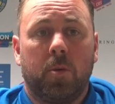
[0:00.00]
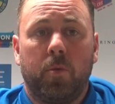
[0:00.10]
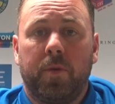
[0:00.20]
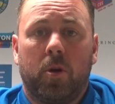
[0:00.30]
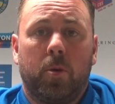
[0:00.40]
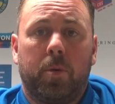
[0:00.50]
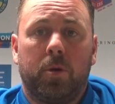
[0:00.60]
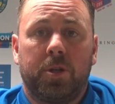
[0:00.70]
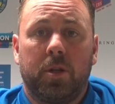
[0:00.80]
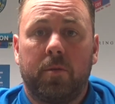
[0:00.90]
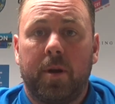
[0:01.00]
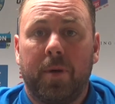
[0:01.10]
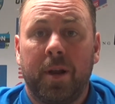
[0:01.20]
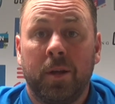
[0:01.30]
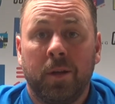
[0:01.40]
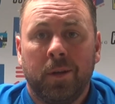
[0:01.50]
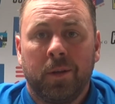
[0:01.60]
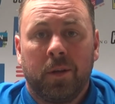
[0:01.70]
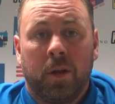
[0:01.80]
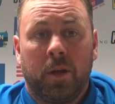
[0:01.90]
out, but we've got to approach it in the right manner,
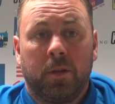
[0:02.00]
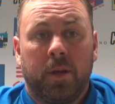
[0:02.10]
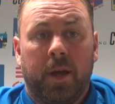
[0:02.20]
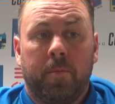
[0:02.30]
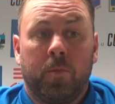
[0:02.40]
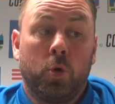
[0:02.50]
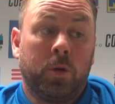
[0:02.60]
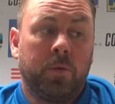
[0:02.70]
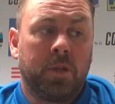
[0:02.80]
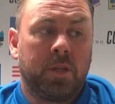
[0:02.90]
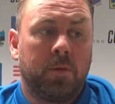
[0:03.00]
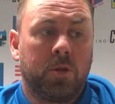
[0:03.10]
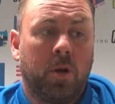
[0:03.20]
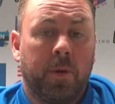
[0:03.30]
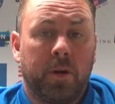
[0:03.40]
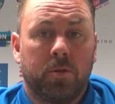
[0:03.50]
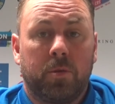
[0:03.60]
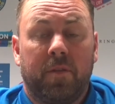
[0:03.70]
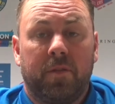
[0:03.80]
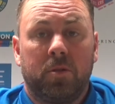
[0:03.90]
and go into it in the same sort of manner as we
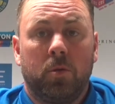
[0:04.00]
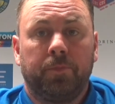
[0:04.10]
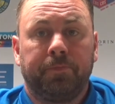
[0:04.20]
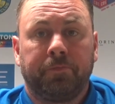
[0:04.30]
have this one.